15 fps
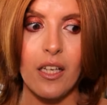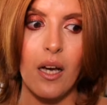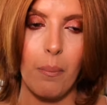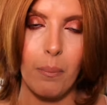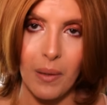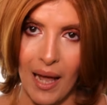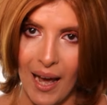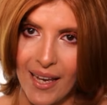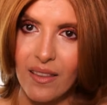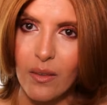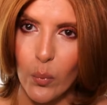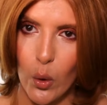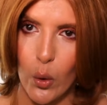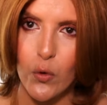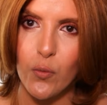applying
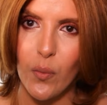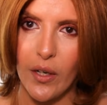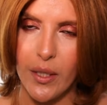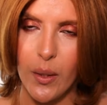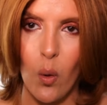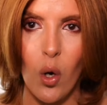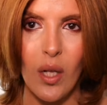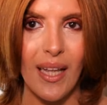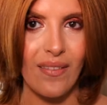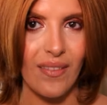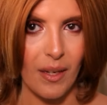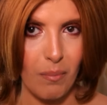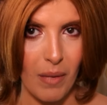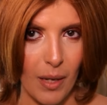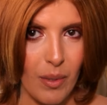the rosemary oil and
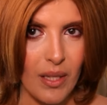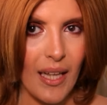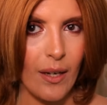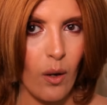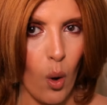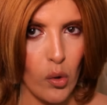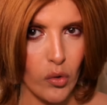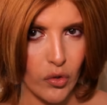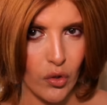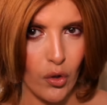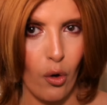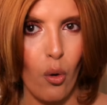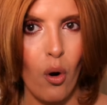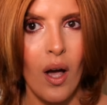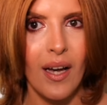then maybe like
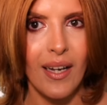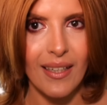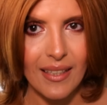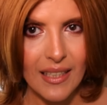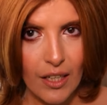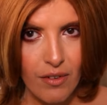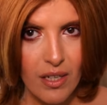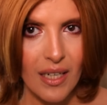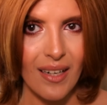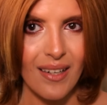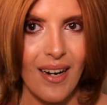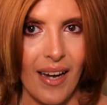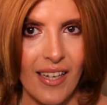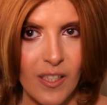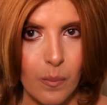also giving it a
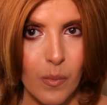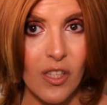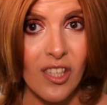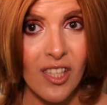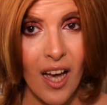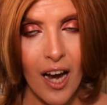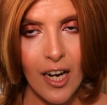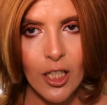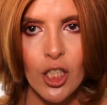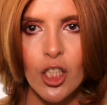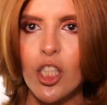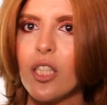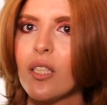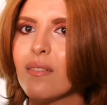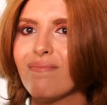nice
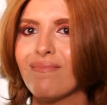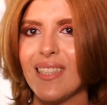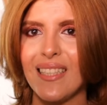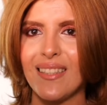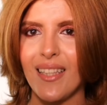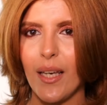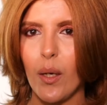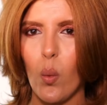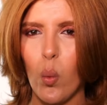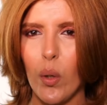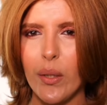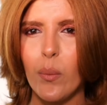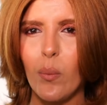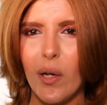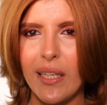massage, it's like a
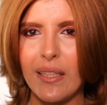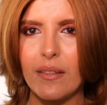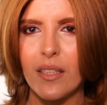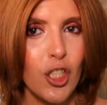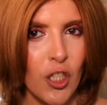win-win.